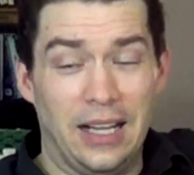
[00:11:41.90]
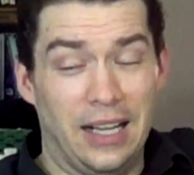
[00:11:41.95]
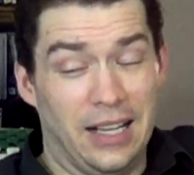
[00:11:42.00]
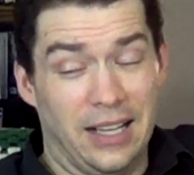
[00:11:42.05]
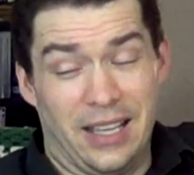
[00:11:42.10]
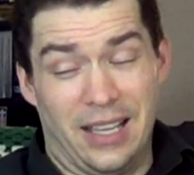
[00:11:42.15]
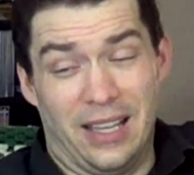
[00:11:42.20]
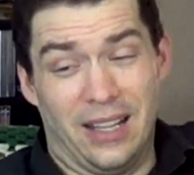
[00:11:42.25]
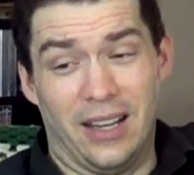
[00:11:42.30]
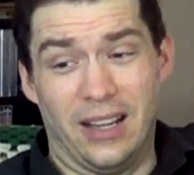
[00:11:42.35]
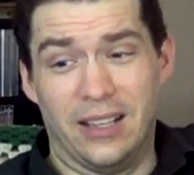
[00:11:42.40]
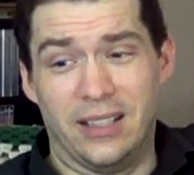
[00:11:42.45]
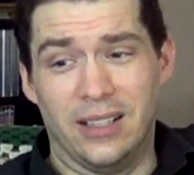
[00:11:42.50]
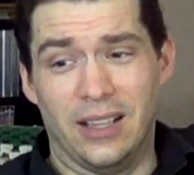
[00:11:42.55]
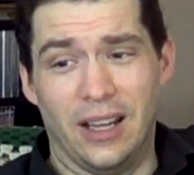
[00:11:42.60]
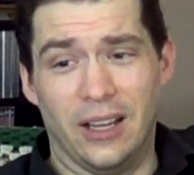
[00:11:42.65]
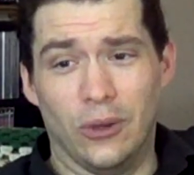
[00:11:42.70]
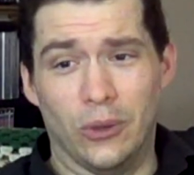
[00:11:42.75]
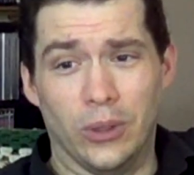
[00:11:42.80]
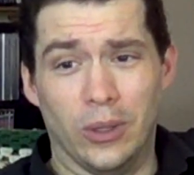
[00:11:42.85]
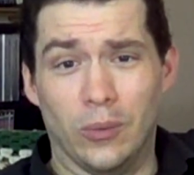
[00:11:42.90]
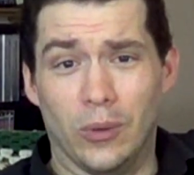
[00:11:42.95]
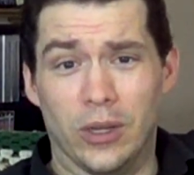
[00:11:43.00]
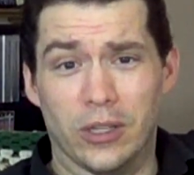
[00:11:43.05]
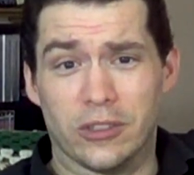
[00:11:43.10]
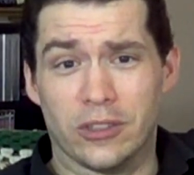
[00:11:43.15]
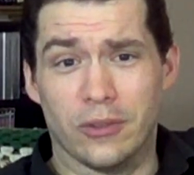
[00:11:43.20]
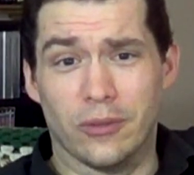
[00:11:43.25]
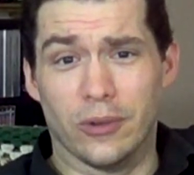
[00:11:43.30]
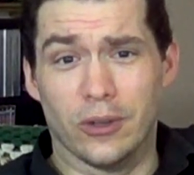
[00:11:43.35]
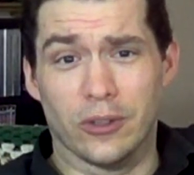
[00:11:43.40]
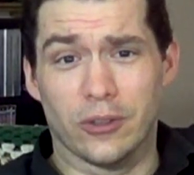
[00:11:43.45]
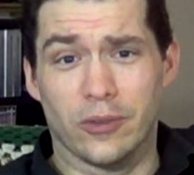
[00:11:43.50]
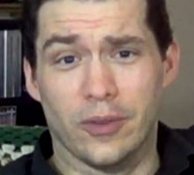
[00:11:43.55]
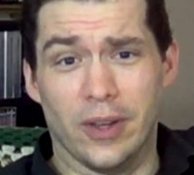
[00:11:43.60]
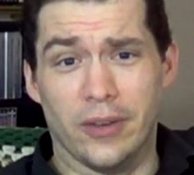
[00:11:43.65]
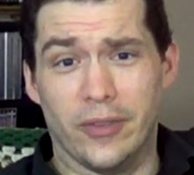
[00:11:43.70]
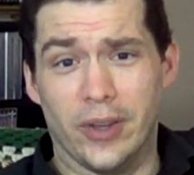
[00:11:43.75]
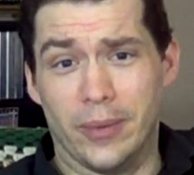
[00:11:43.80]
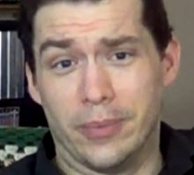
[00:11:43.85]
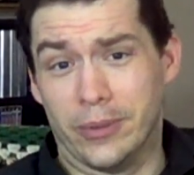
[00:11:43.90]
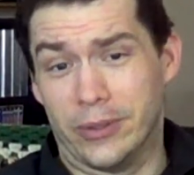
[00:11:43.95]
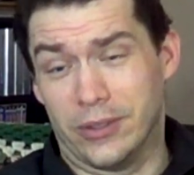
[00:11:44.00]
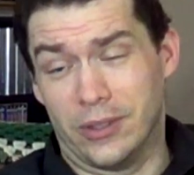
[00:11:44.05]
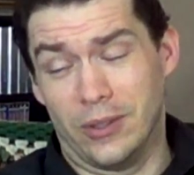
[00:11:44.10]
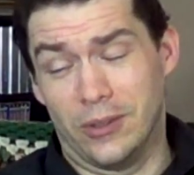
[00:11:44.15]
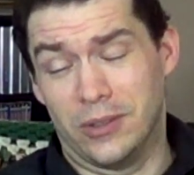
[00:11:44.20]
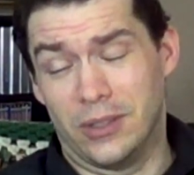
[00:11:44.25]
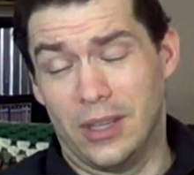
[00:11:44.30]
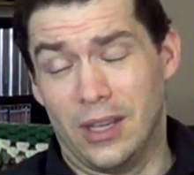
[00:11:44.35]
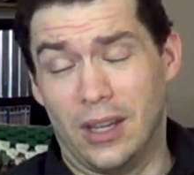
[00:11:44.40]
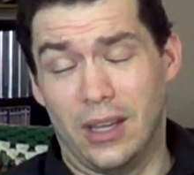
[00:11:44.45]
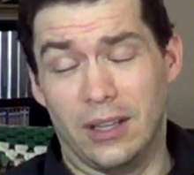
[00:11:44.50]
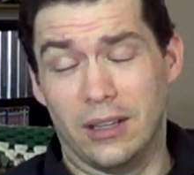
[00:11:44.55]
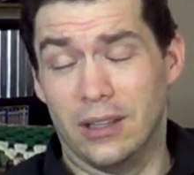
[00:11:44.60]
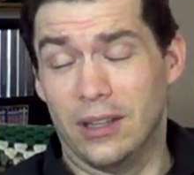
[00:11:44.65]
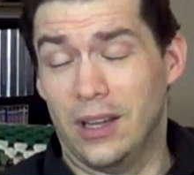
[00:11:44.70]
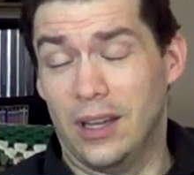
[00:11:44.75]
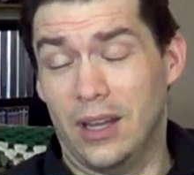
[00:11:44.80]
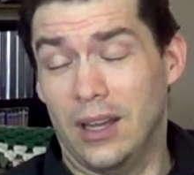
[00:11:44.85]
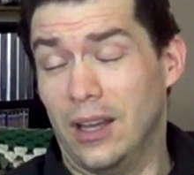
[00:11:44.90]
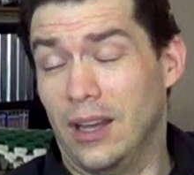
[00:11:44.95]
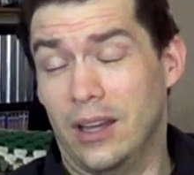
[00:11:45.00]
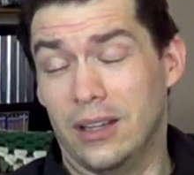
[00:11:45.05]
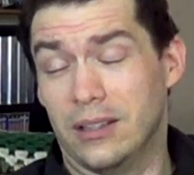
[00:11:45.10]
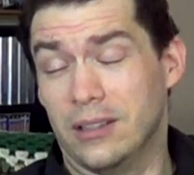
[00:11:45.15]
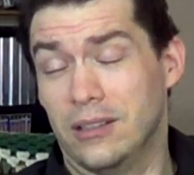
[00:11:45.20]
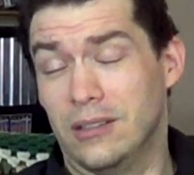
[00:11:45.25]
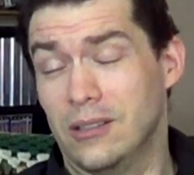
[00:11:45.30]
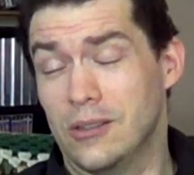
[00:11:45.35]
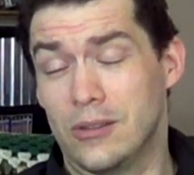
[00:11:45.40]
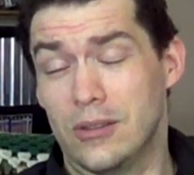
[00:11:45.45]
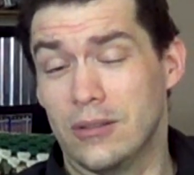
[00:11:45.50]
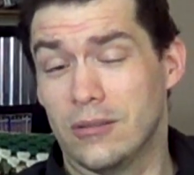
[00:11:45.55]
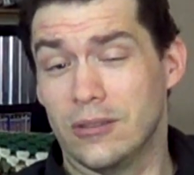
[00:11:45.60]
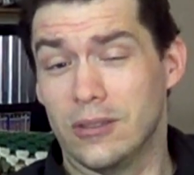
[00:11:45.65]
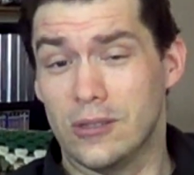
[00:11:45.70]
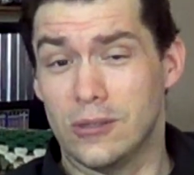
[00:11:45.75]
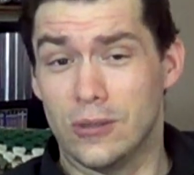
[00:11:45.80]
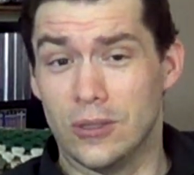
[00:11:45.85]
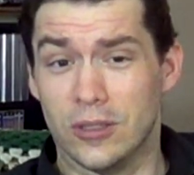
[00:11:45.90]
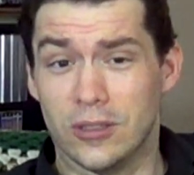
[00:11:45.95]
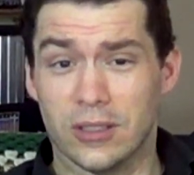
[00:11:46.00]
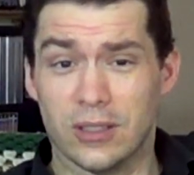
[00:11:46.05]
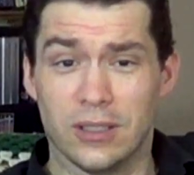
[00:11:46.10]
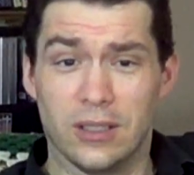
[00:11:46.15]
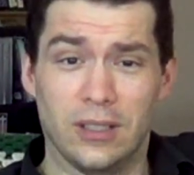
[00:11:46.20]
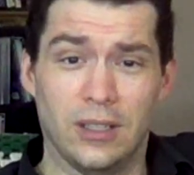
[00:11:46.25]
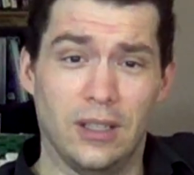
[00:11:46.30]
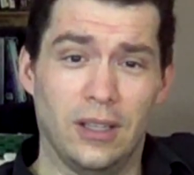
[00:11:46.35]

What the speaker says: Again, I only watched the first 5 episodes. I don't know the rules.